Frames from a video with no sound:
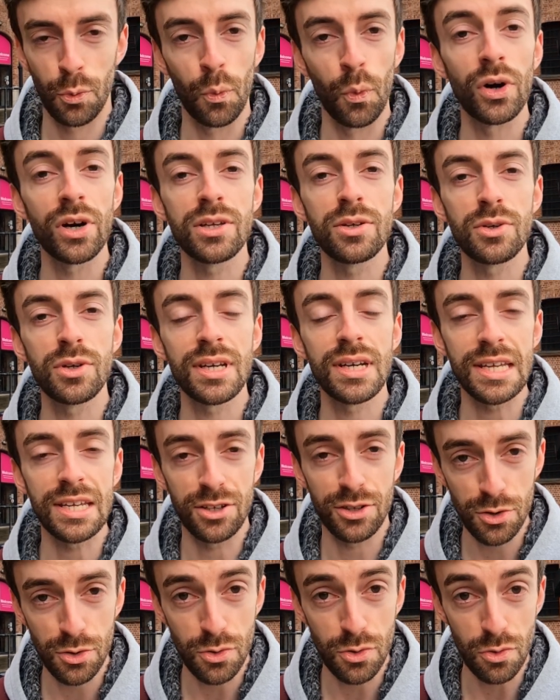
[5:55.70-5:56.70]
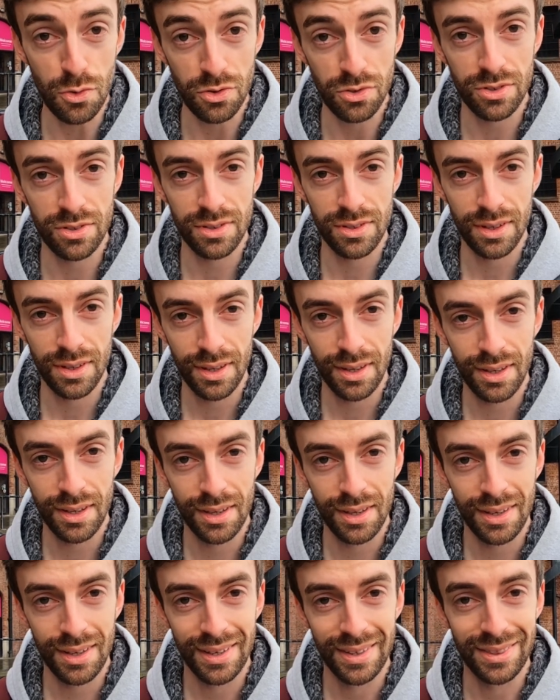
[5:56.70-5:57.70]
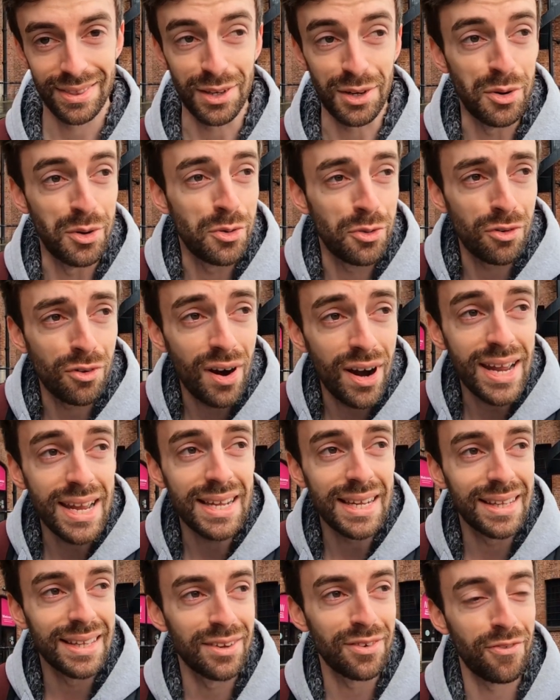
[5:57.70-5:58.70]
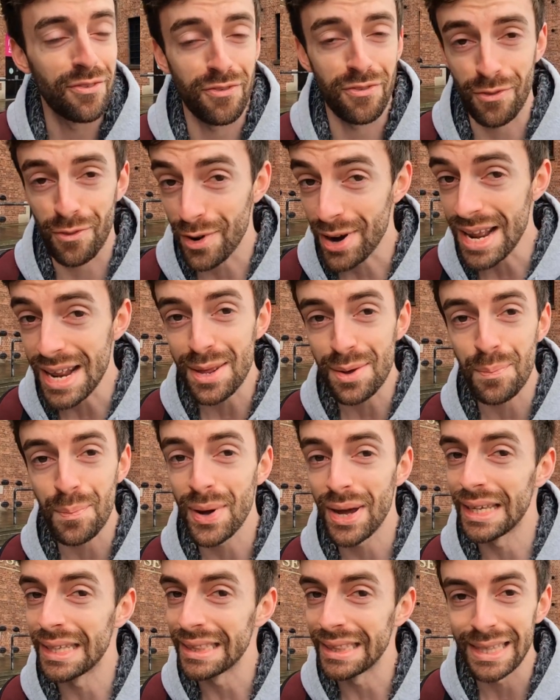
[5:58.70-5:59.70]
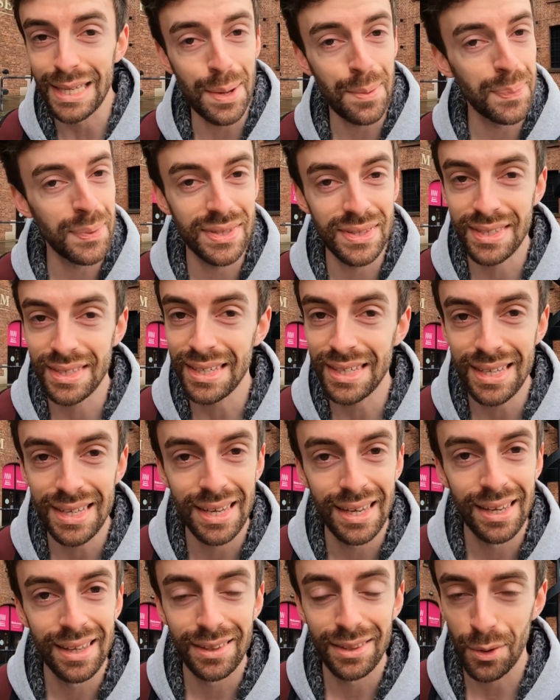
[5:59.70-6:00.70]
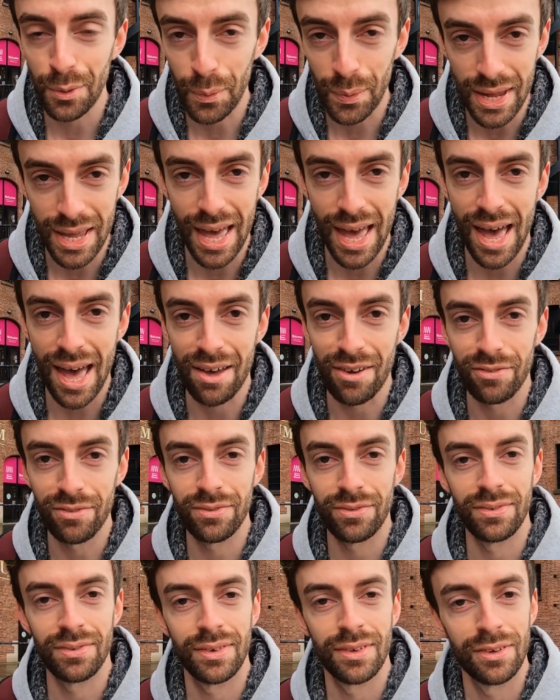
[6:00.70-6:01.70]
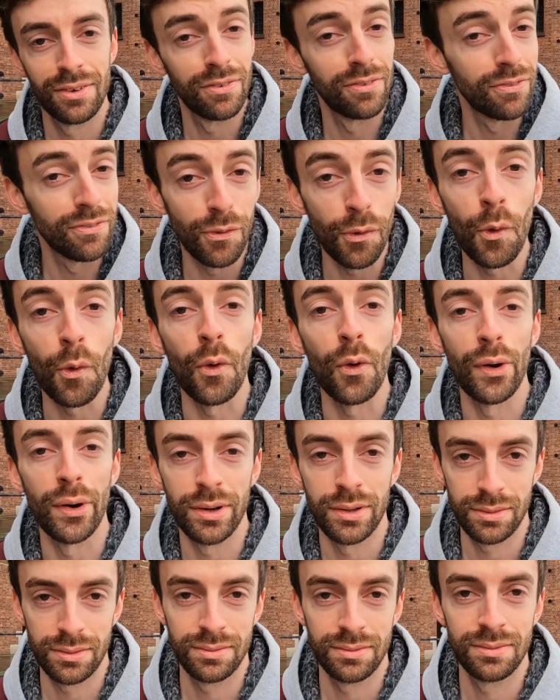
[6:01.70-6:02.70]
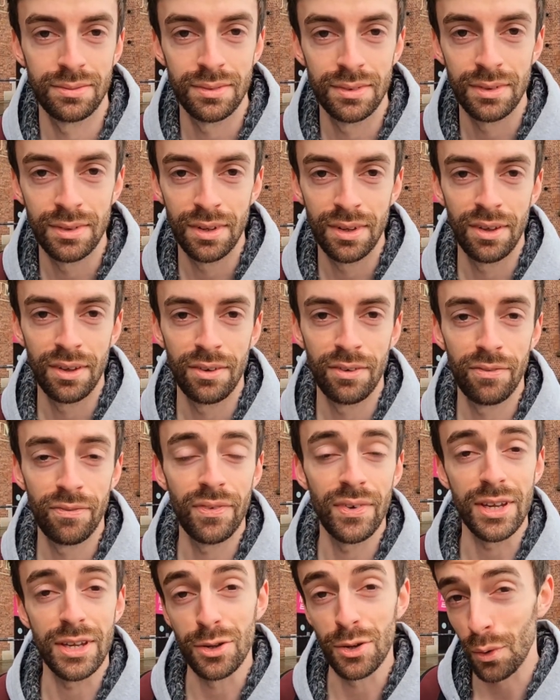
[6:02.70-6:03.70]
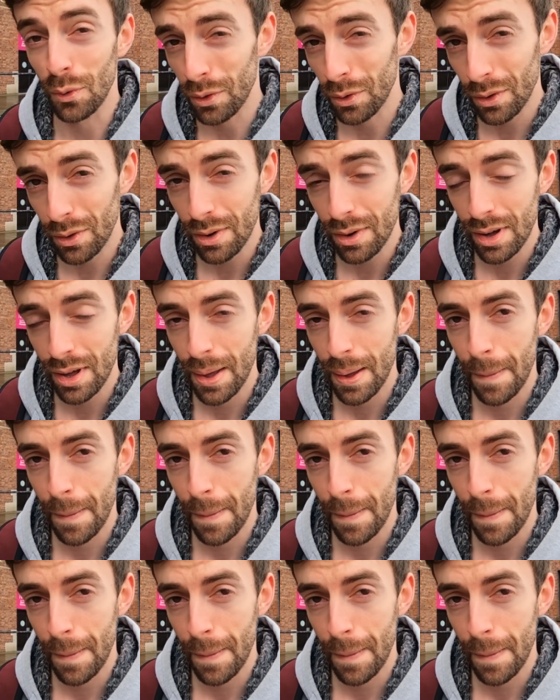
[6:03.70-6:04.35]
What are you going to use the great freedom and liberty that we have for? For your